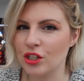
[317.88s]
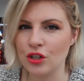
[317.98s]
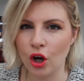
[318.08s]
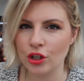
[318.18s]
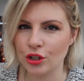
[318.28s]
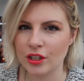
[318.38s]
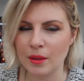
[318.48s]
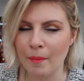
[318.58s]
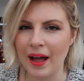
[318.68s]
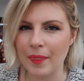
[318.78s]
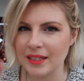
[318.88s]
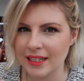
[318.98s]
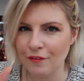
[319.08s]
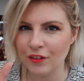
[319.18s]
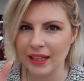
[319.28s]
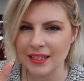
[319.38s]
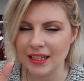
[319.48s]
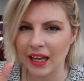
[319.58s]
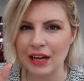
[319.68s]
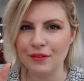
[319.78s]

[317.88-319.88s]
is not just the matte. There's definitely a slight